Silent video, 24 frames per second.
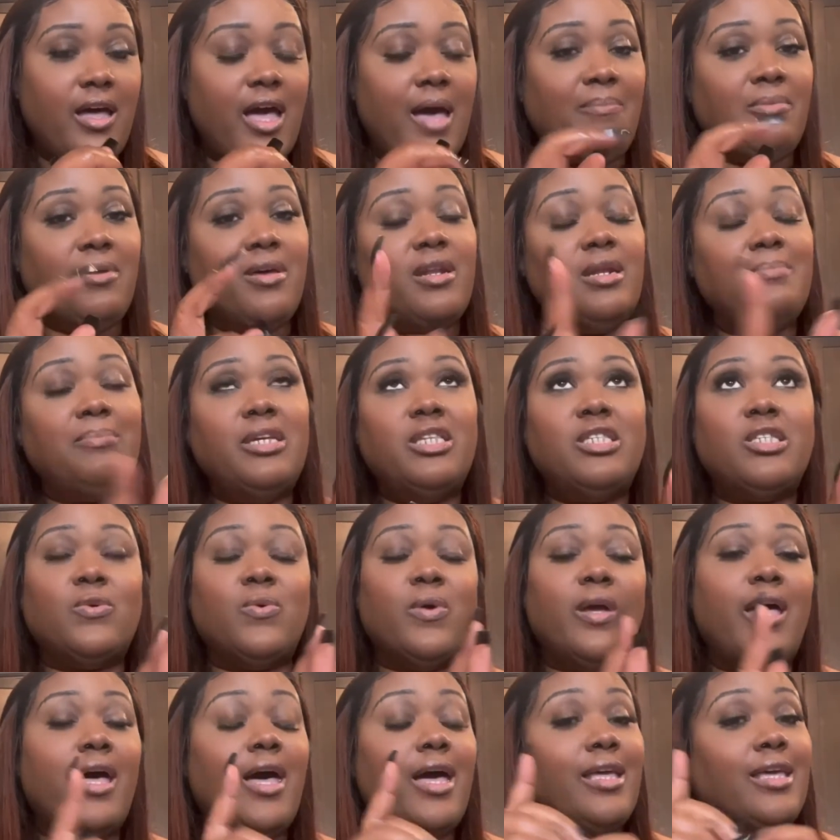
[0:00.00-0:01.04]
I'm going to be
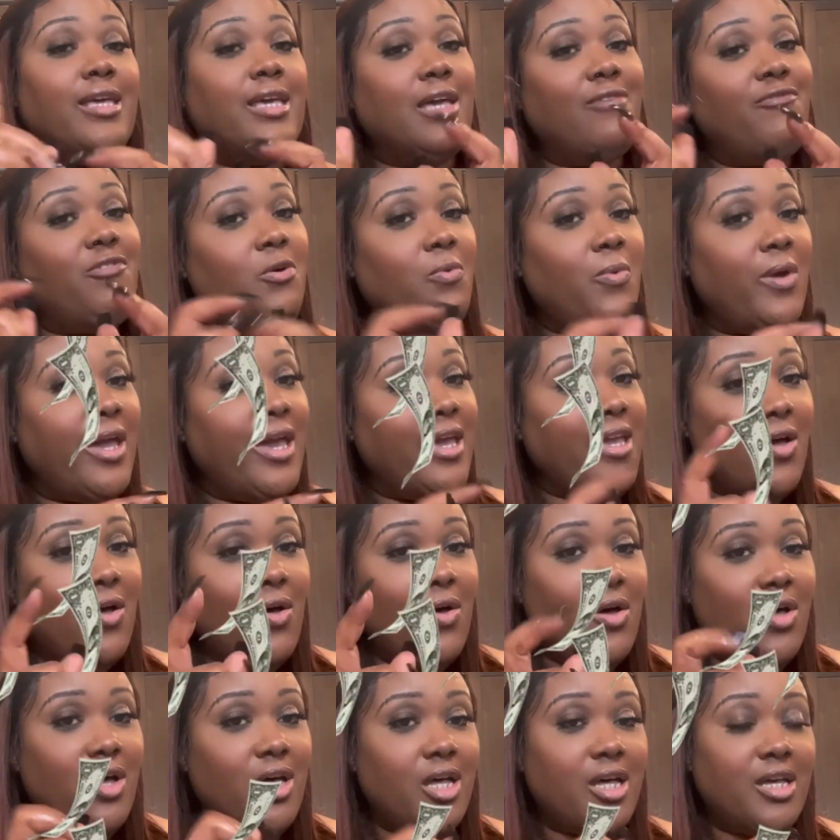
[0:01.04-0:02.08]
doing a giveaway,
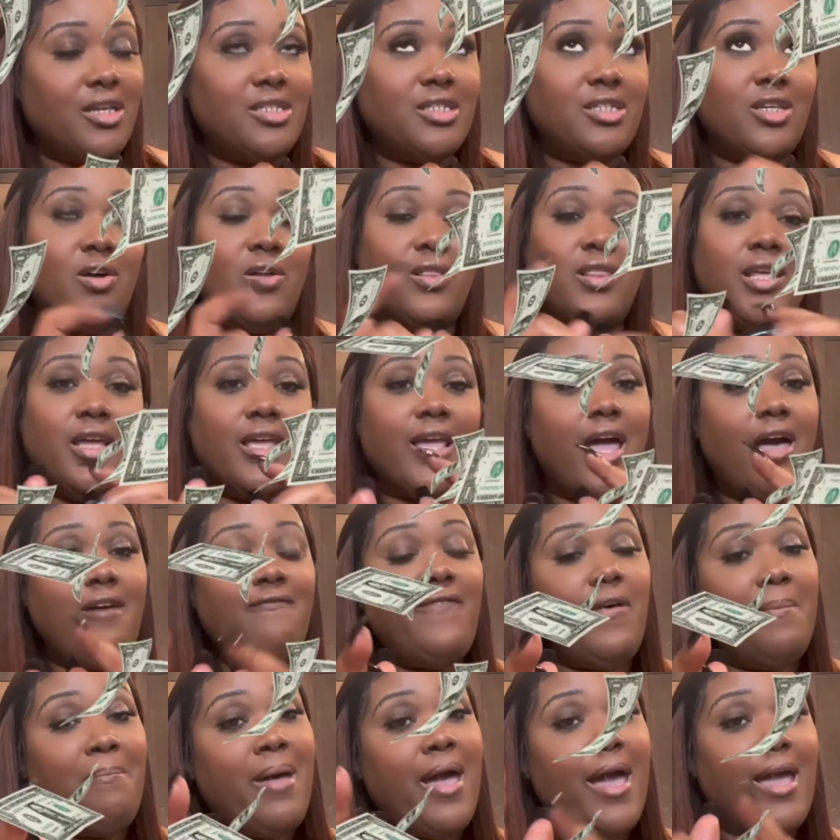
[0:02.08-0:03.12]
y'all. So, look out
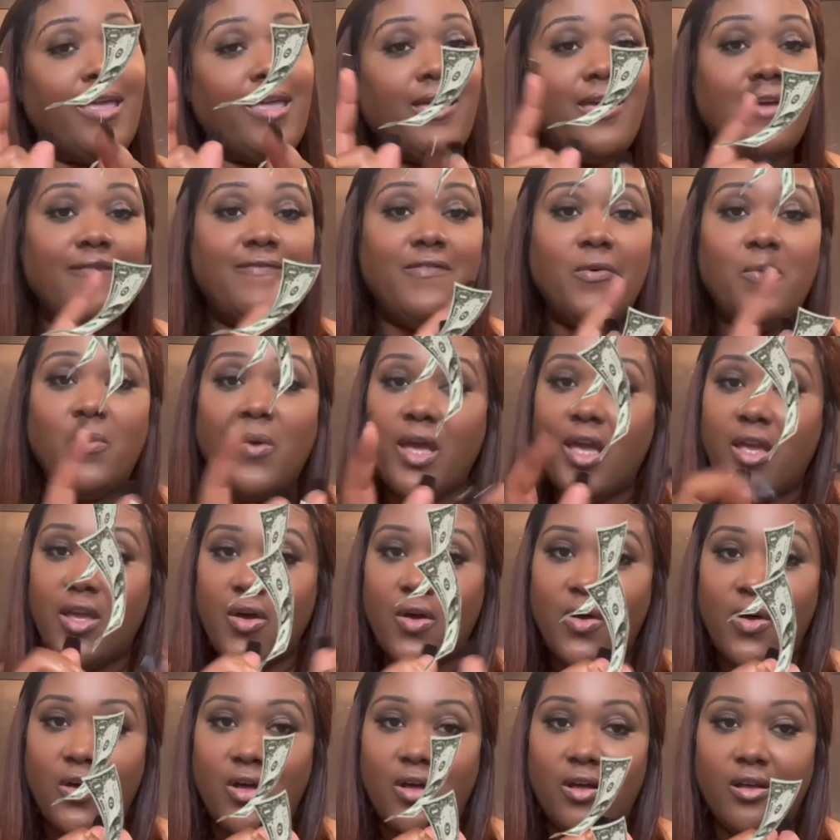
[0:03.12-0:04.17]
for my giveaway,
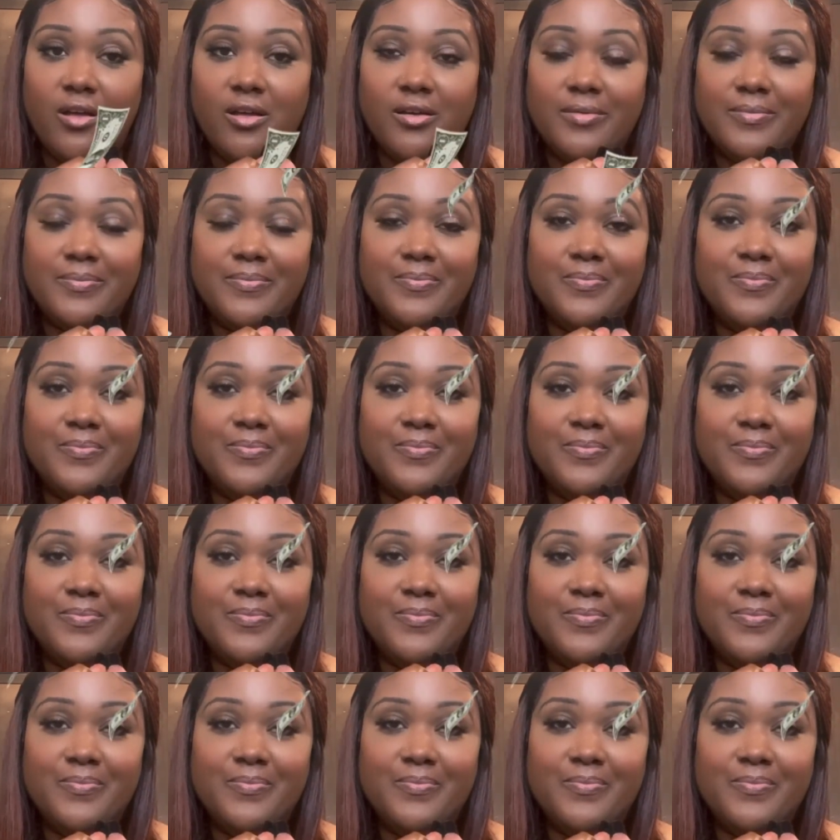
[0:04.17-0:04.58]
y'all.